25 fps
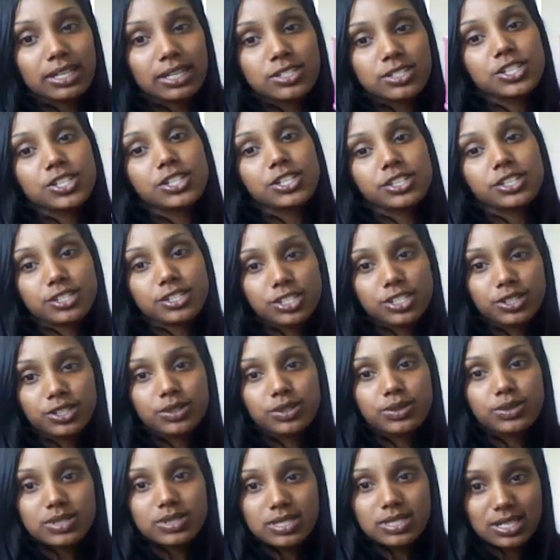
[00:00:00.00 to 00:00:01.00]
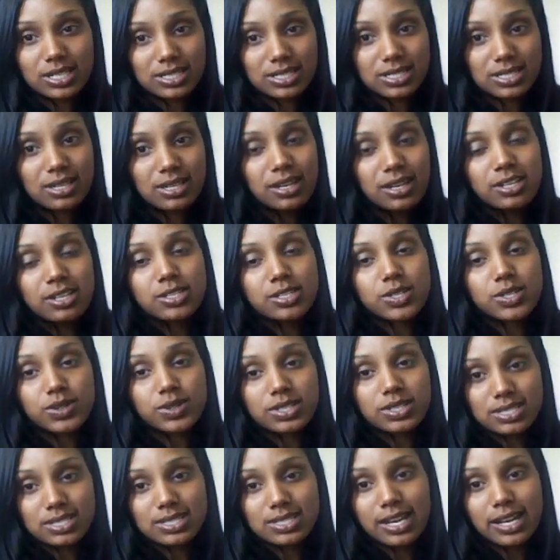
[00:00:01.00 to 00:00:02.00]
easier to use this.
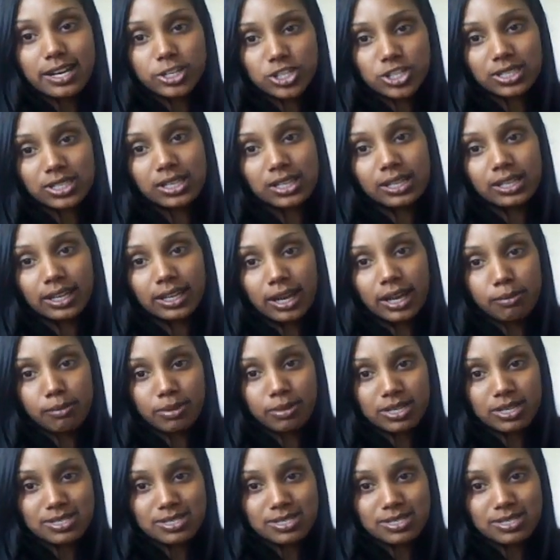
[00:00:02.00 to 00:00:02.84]
So this is actually heating up